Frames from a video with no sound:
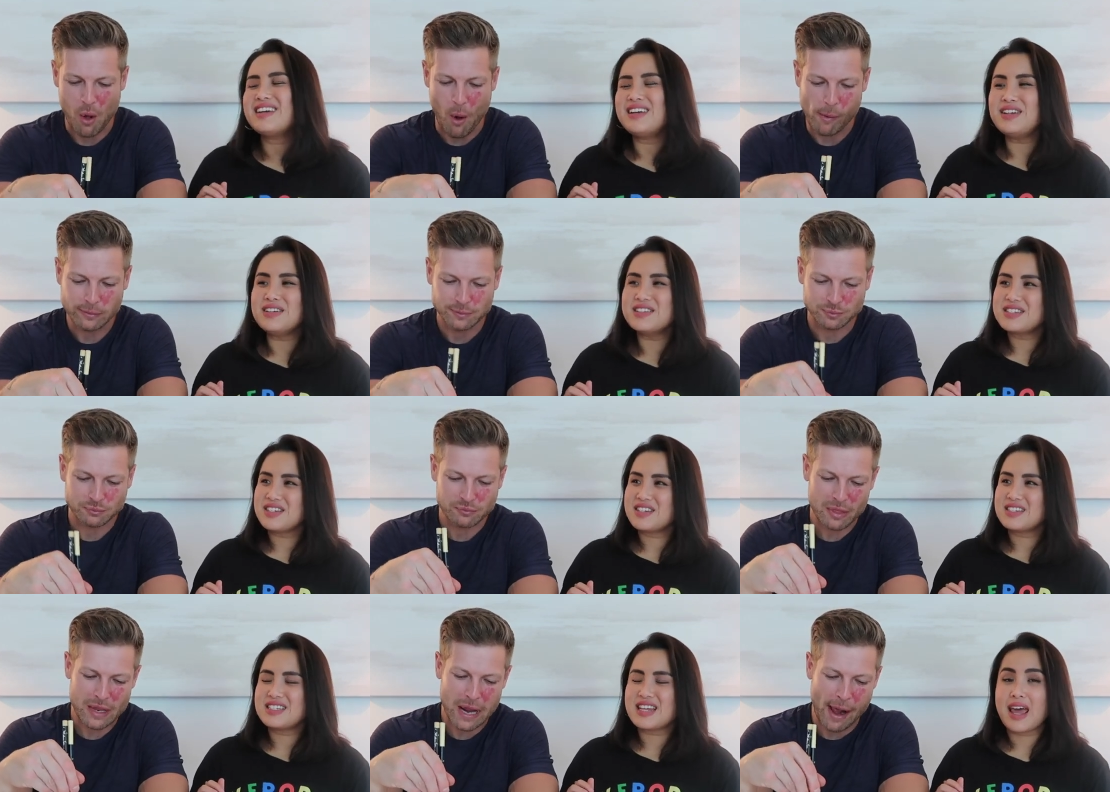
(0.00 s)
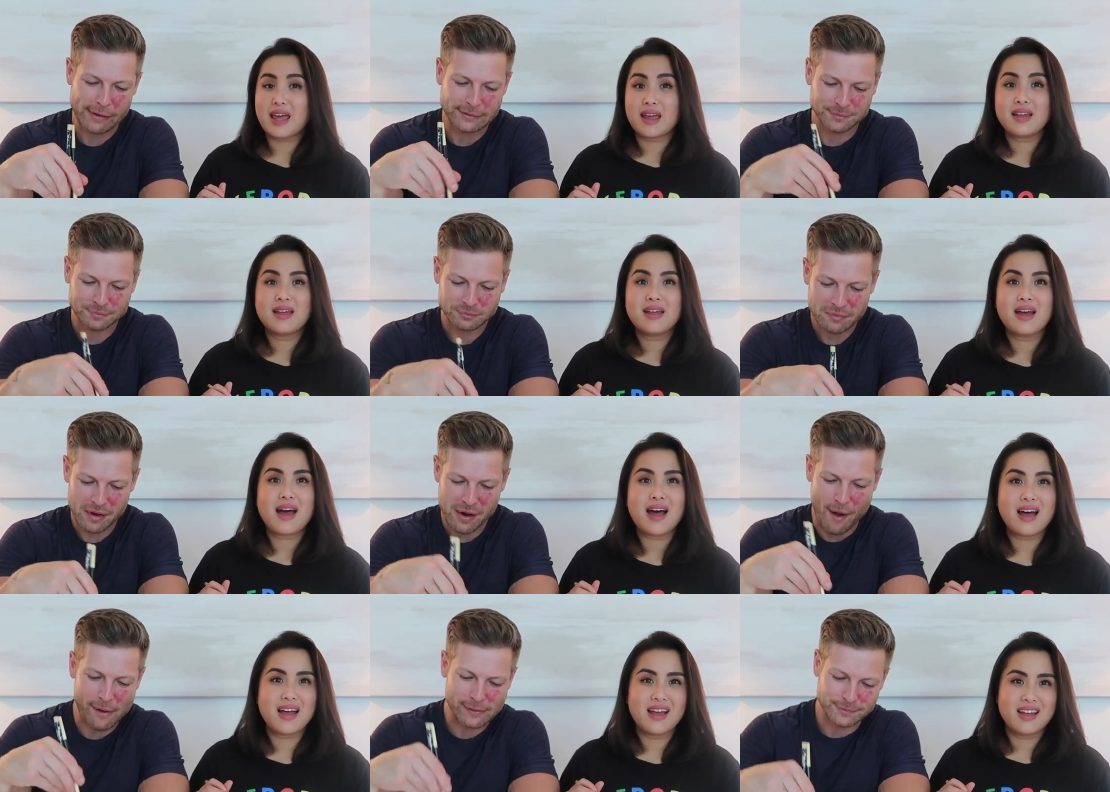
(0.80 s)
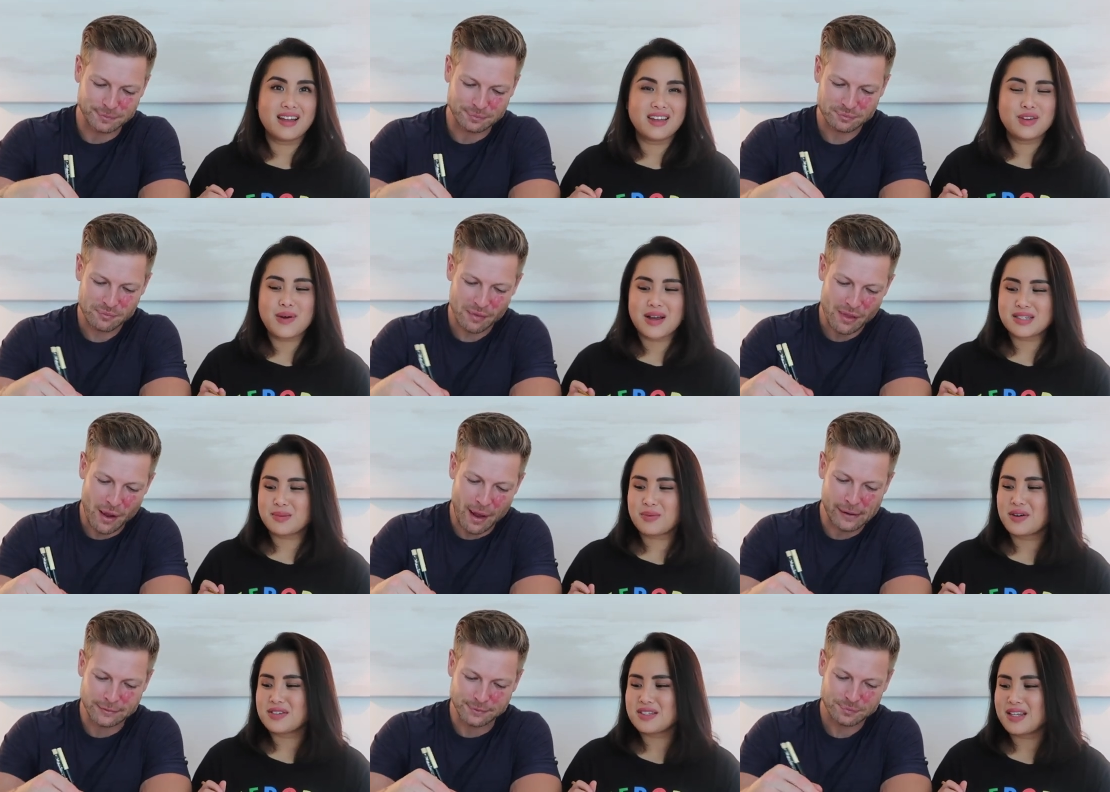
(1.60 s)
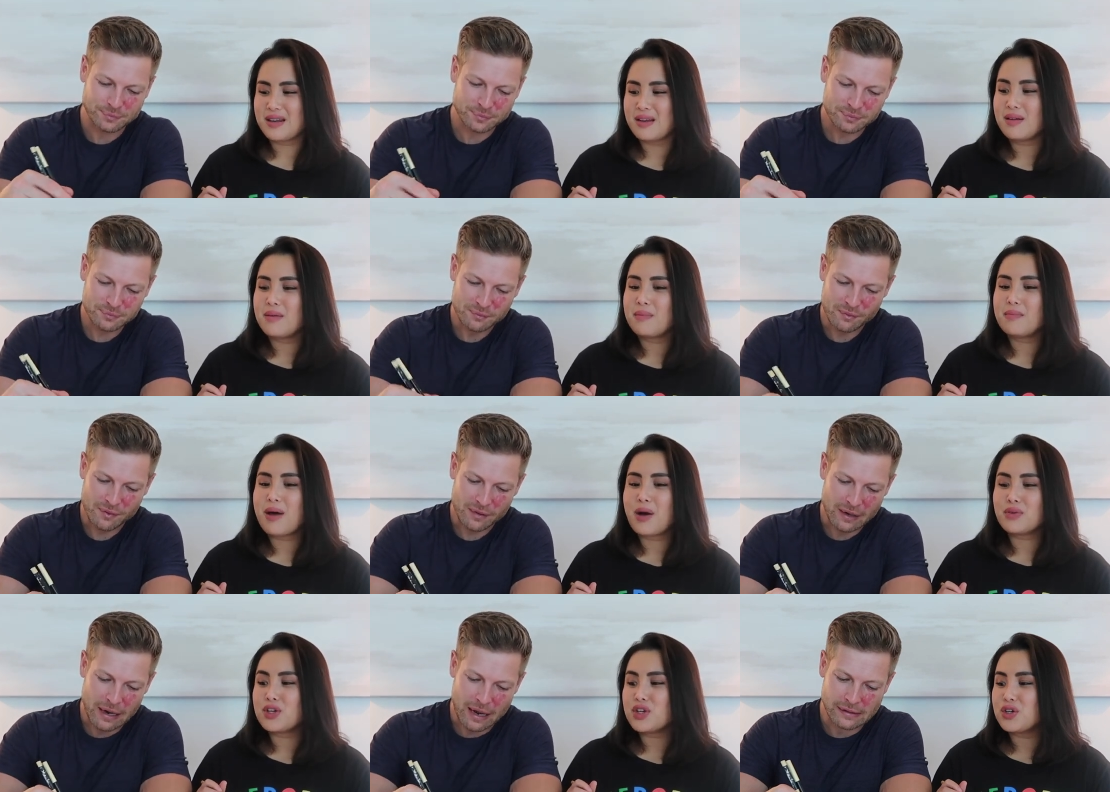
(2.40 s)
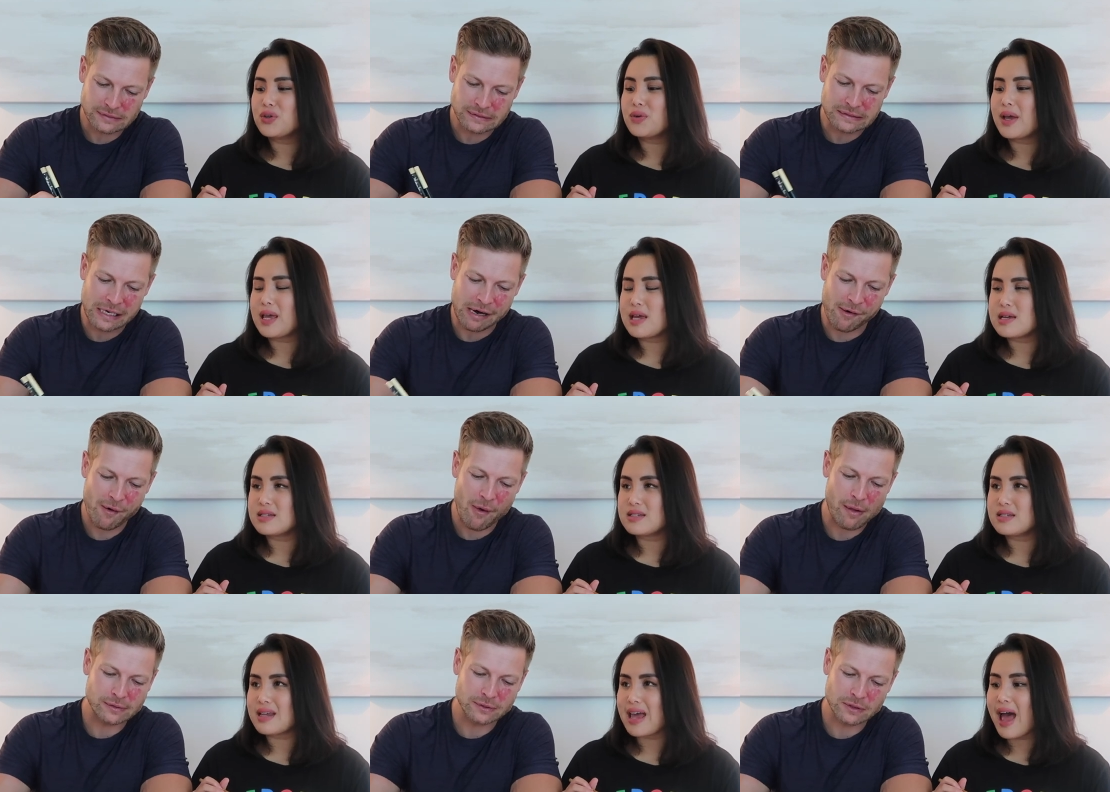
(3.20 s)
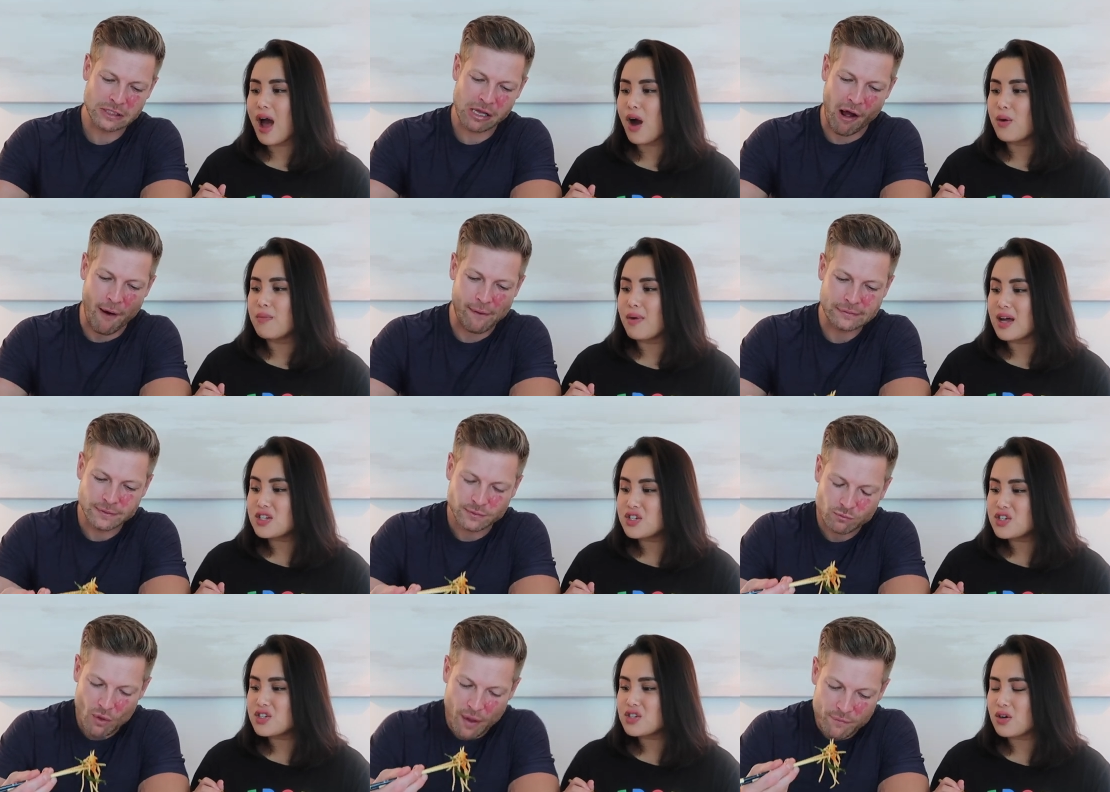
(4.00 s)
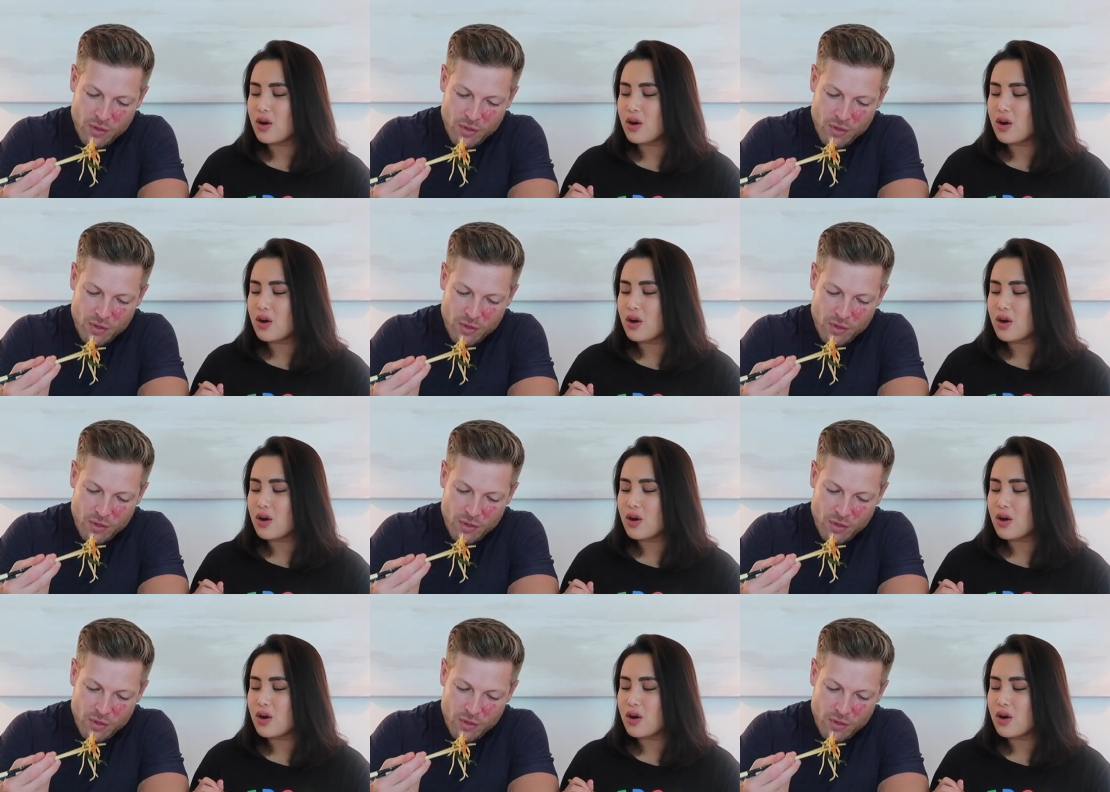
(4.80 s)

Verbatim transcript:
Speaker 1: so you say, uh, you ask the person, bao nhiêu is how much,